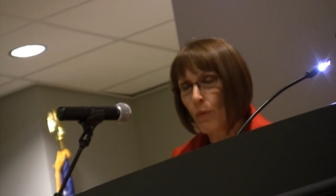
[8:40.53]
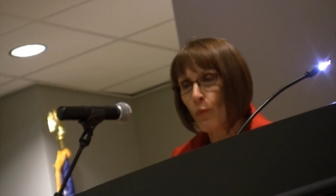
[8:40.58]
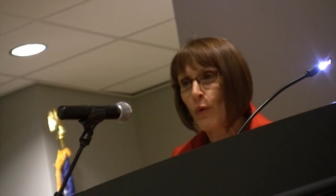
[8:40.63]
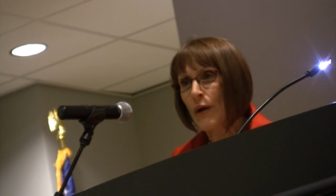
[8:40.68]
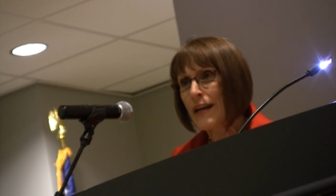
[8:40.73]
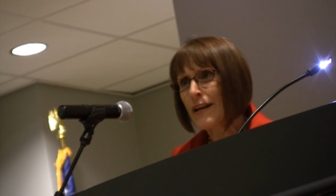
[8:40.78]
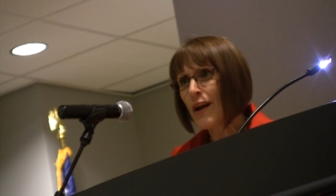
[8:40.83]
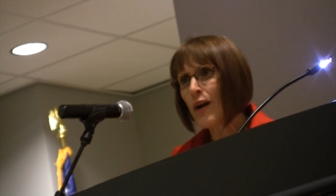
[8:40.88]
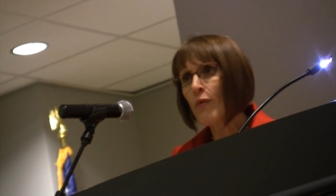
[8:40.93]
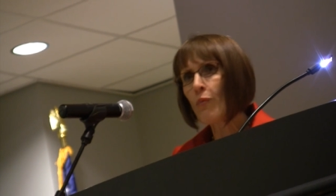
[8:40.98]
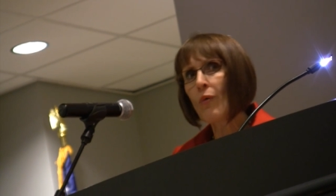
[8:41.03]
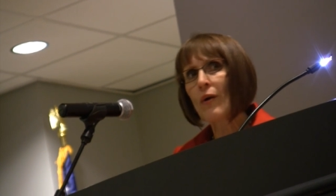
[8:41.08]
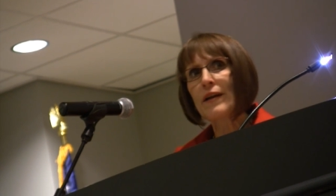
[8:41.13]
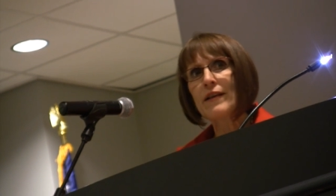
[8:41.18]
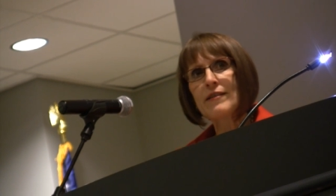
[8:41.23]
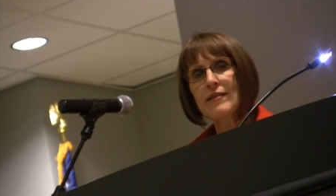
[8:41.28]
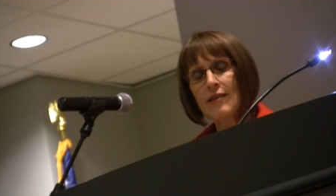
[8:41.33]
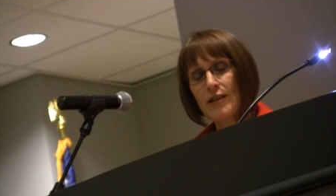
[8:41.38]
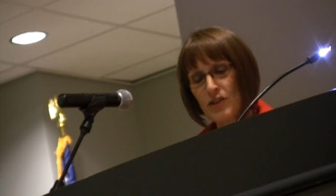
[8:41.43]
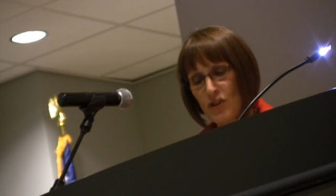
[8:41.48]
We don't want
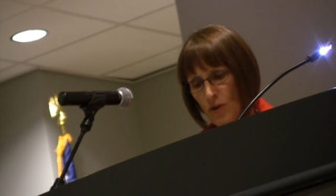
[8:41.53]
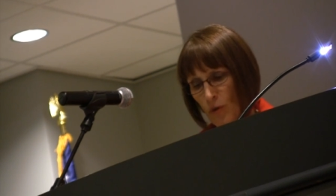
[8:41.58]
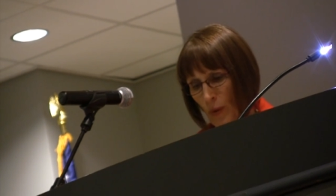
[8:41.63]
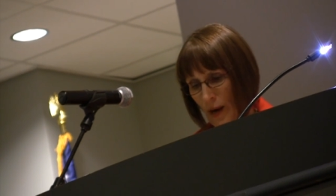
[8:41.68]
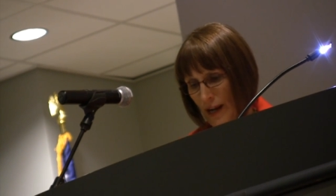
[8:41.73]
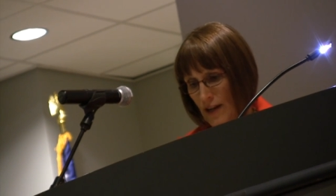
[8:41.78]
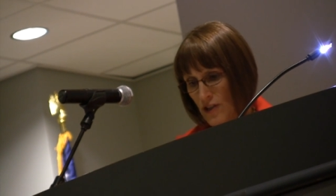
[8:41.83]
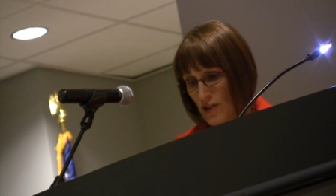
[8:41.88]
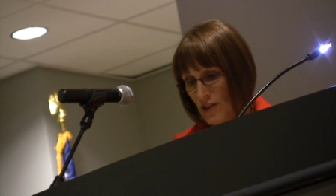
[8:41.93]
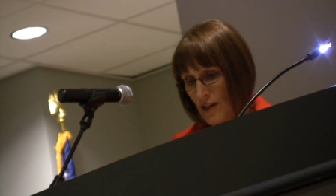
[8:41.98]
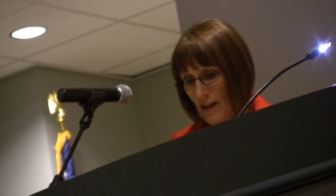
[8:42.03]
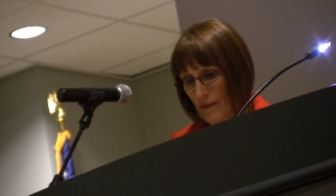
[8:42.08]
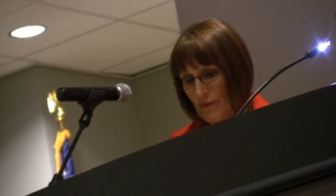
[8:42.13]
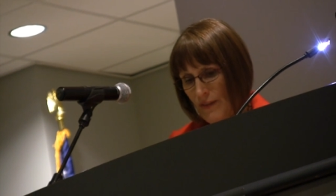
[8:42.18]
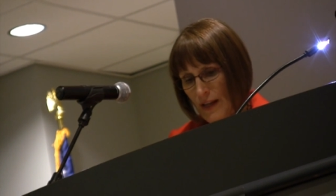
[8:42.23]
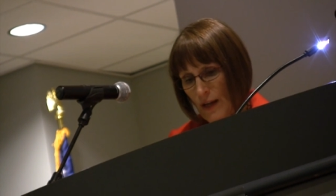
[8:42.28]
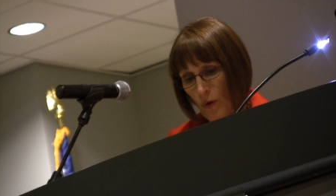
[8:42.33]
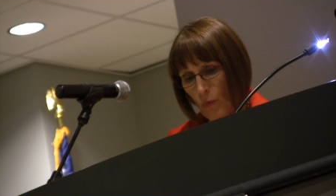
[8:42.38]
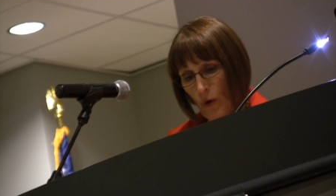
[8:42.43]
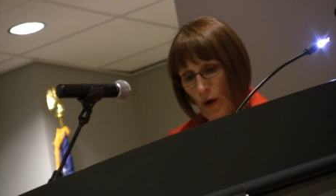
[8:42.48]
a situation
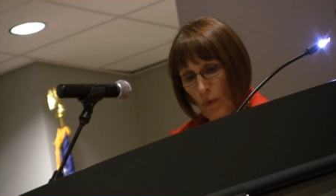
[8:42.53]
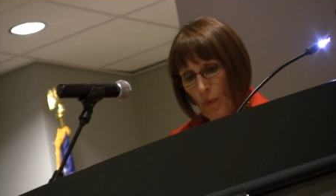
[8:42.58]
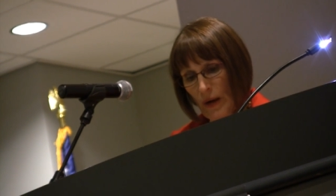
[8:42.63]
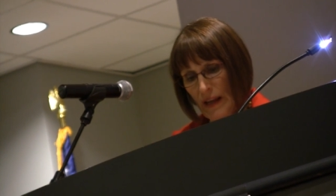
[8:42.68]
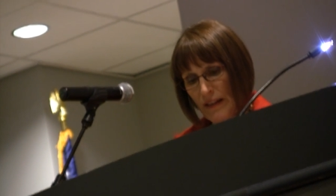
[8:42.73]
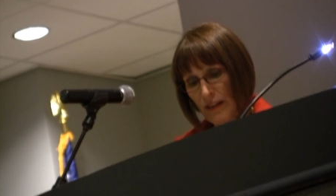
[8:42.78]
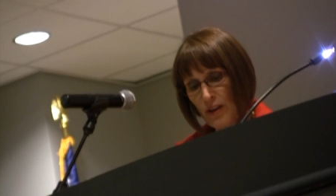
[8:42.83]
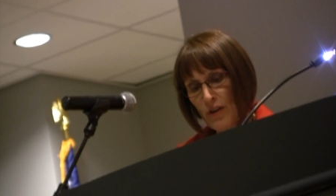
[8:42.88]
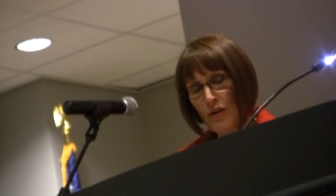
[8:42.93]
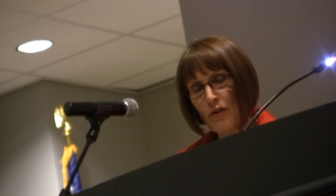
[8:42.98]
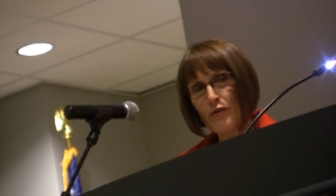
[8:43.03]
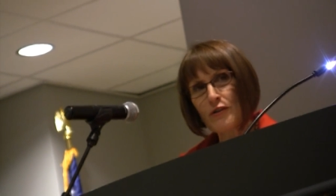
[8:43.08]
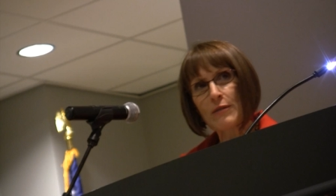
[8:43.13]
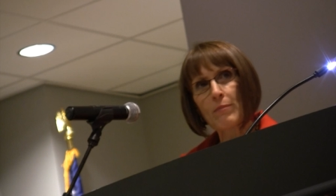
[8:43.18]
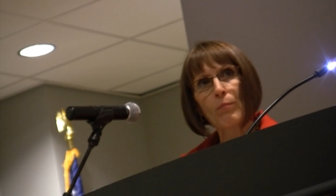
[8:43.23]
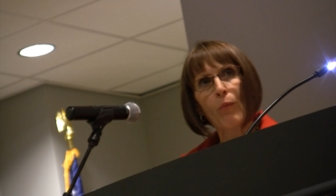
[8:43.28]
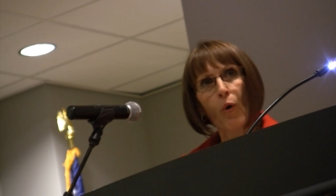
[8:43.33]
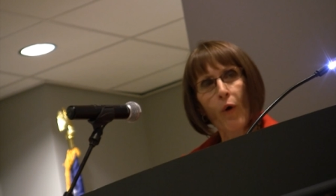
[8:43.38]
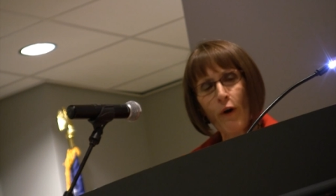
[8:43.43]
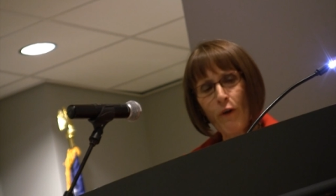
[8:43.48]
where we lose
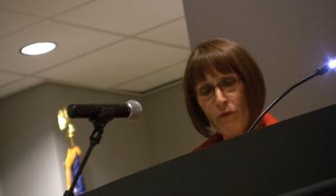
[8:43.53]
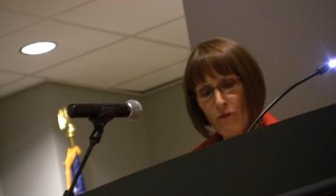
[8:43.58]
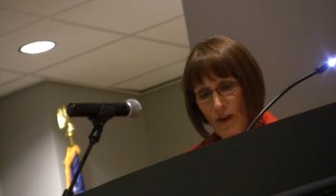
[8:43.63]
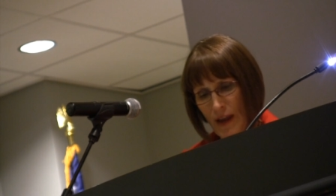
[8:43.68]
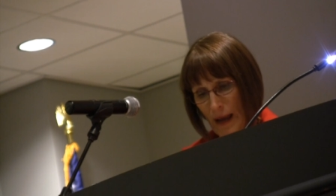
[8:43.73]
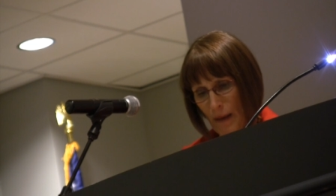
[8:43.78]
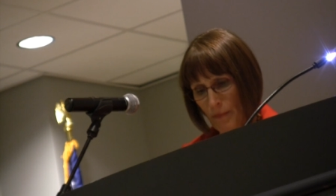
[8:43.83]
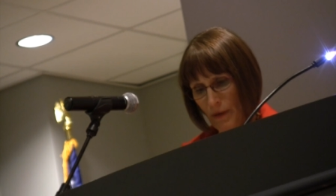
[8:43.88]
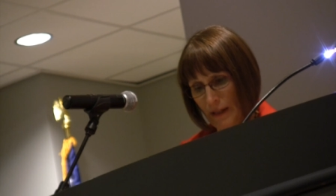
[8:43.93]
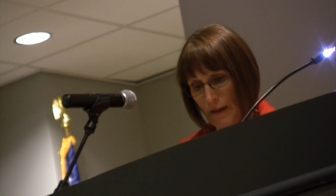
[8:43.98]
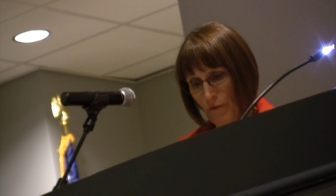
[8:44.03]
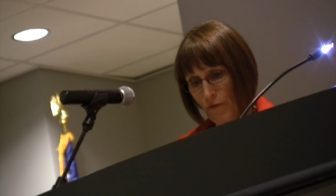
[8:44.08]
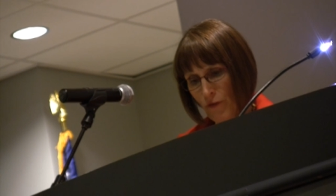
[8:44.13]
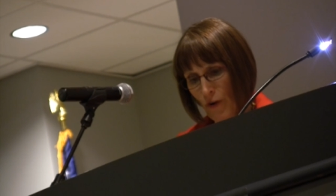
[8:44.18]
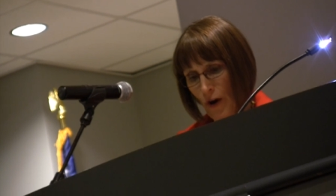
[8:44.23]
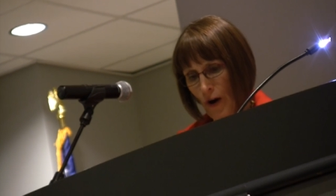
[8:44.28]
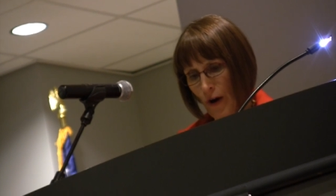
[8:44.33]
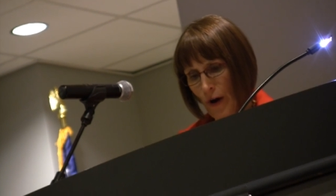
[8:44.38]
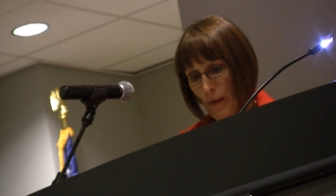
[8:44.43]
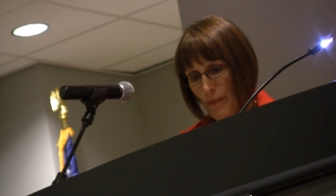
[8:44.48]
more family
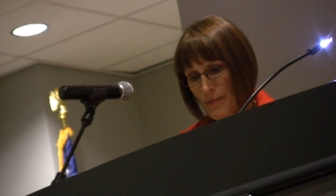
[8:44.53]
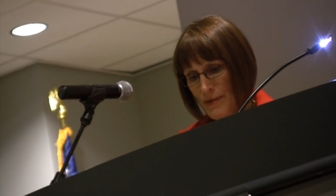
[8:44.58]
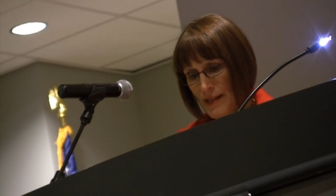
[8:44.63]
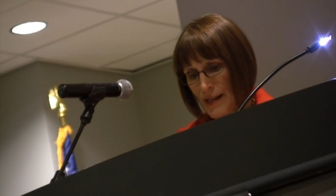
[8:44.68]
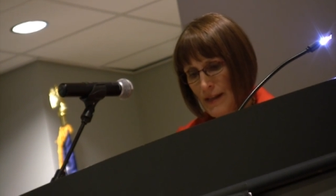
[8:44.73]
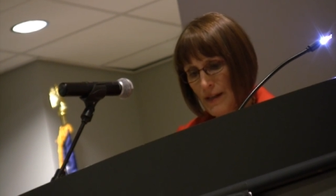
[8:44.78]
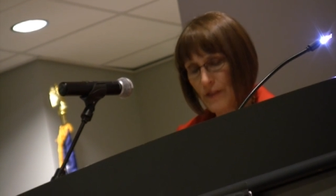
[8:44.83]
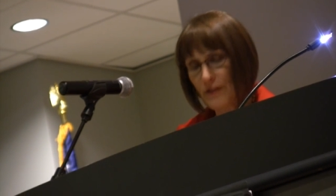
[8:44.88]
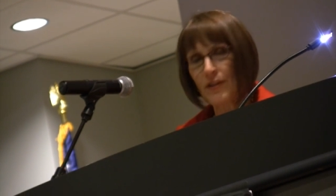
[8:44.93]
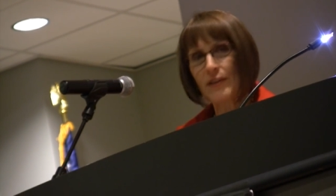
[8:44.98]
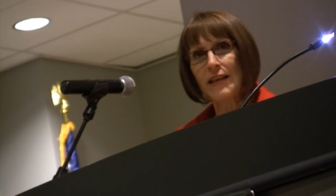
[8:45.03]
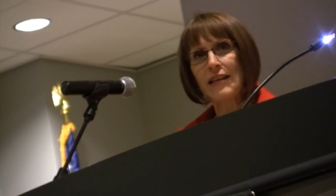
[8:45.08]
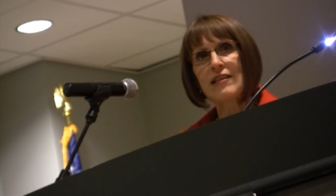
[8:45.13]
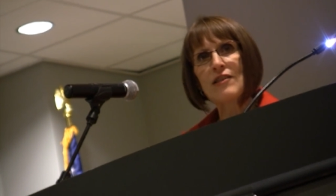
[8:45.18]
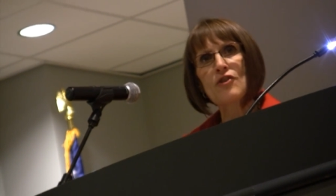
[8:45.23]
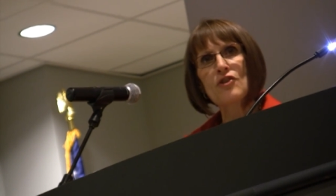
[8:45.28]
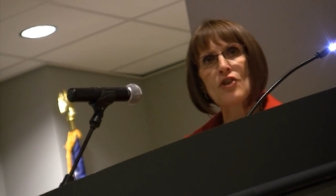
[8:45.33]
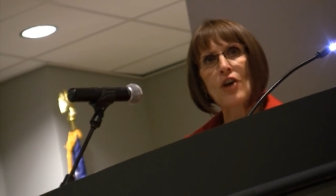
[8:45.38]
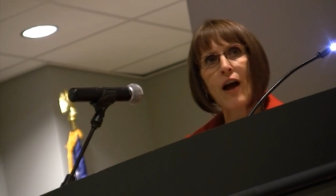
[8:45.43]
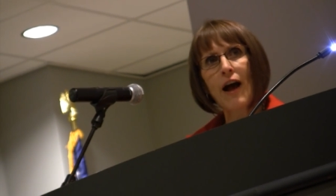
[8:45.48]
farms to
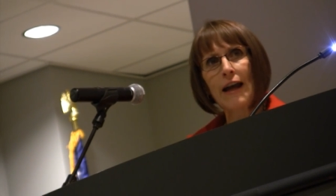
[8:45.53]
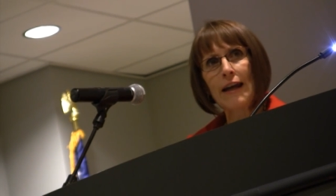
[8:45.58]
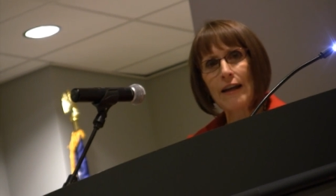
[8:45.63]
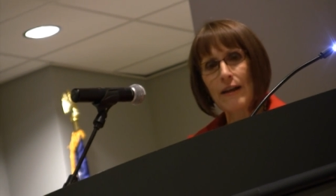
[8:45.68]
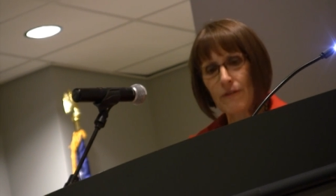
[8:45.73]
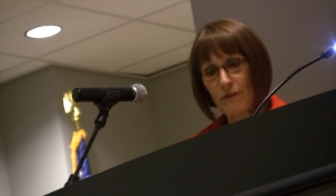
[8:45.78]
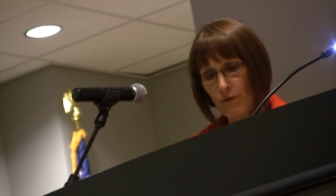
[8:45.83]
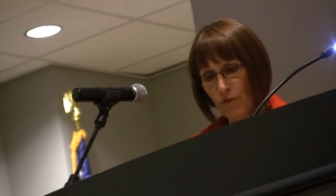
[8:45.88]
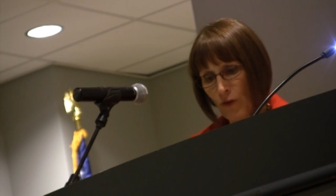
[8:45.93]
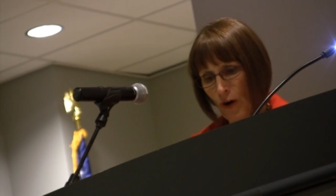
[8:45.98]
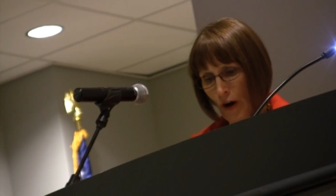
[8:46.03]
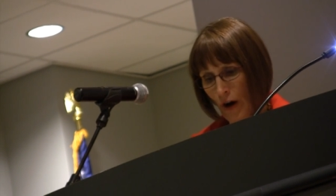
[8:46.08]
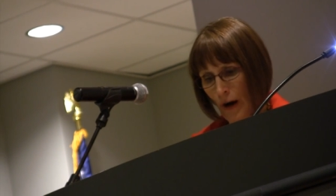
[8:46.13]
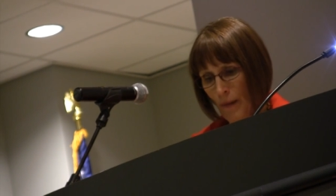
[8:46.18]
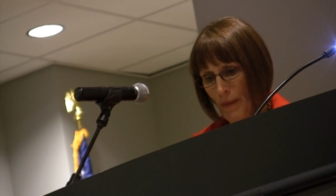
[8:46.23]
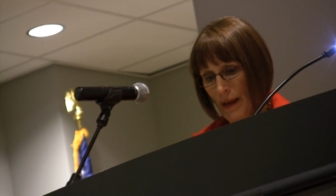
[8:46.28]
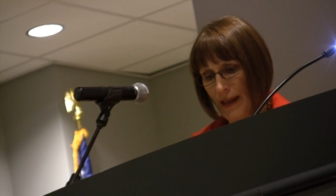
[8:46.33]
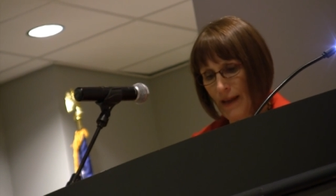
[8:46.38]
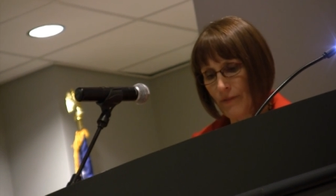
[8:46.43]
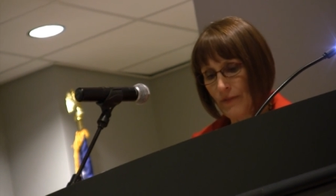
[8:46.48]
these giant
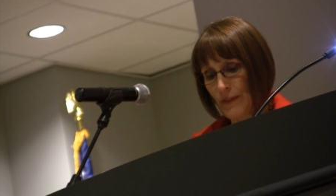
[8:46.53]
farm